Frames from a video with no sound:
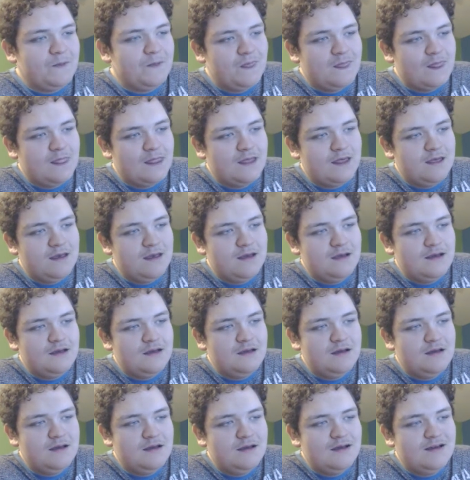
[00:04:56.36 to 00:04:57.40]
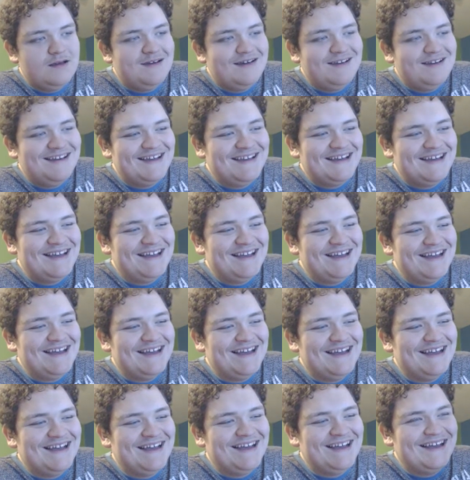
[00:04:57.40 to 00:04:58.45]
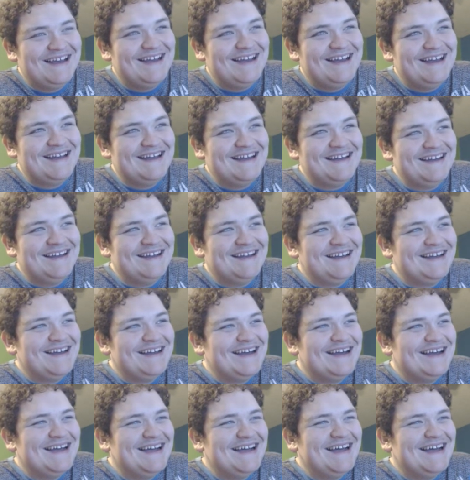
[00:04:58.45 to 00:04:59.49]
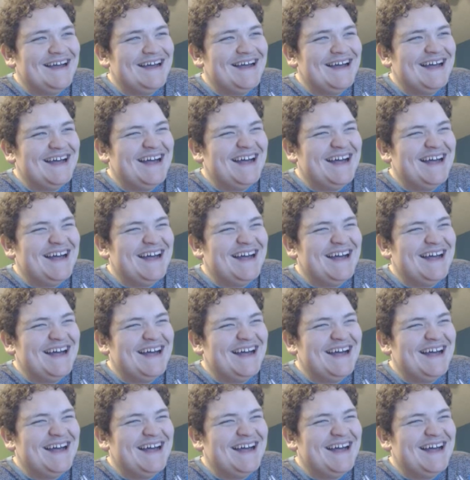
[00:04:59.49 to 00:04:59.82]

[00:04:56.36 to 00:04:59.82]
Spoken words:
(no one is talking)